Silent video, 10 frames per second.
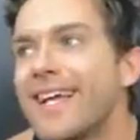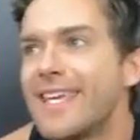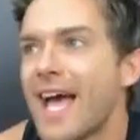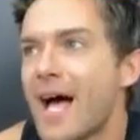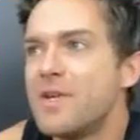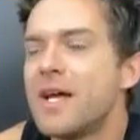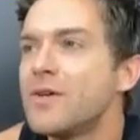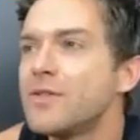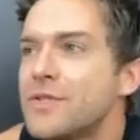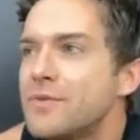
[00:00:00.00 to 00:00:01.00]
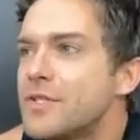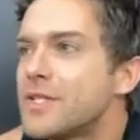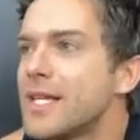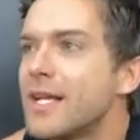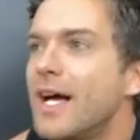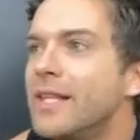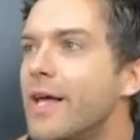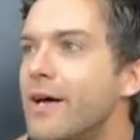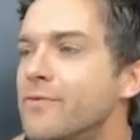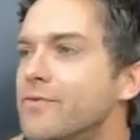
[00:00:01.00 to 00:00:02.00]
like, yeah, I mean, I also just like, I
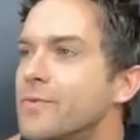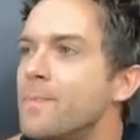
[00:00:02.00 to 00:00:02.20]
love